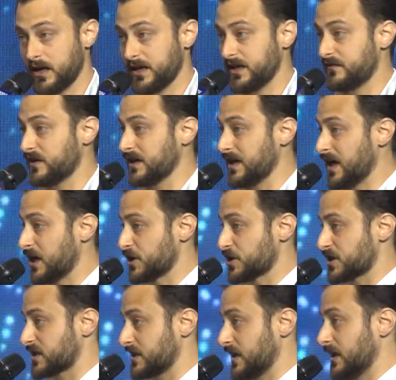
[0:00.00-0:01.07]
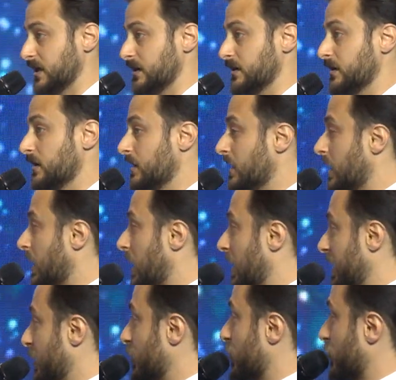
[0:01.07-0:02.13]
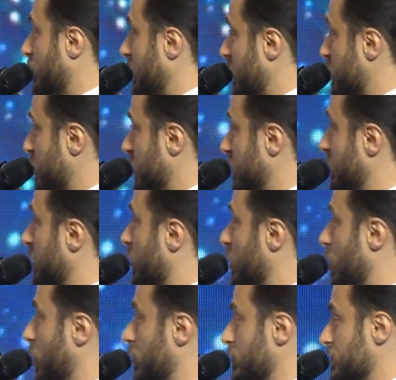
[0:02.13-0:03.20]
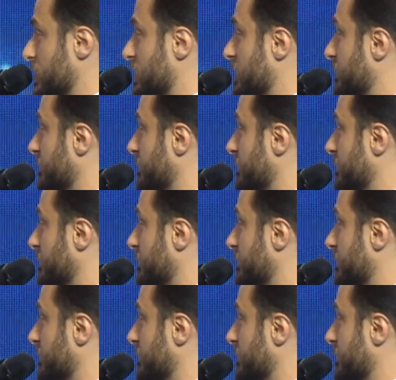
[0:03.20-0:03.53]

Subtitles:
even large-scale error correction codes.